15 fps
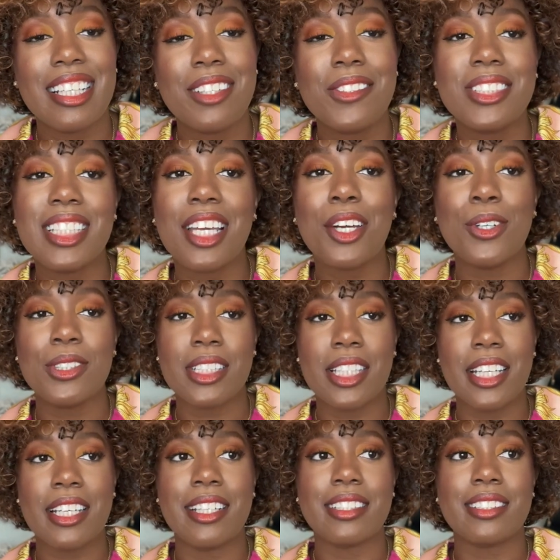won't say
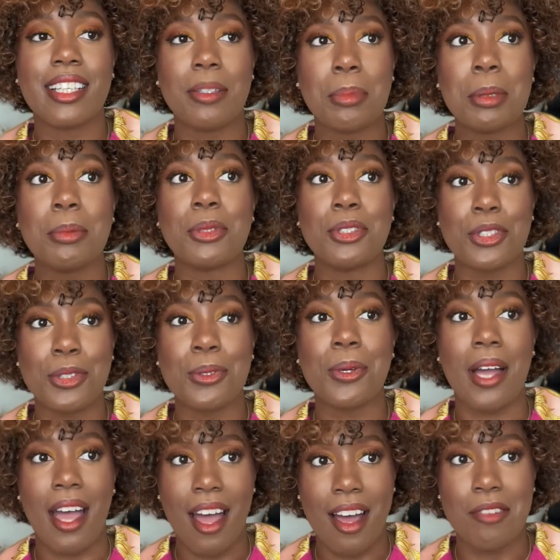OCD because like people do
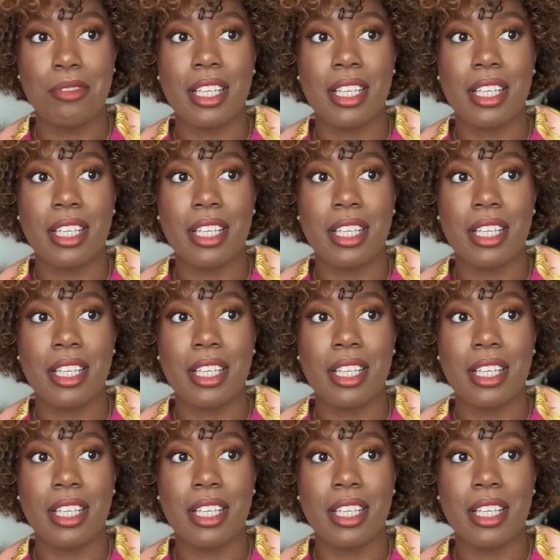have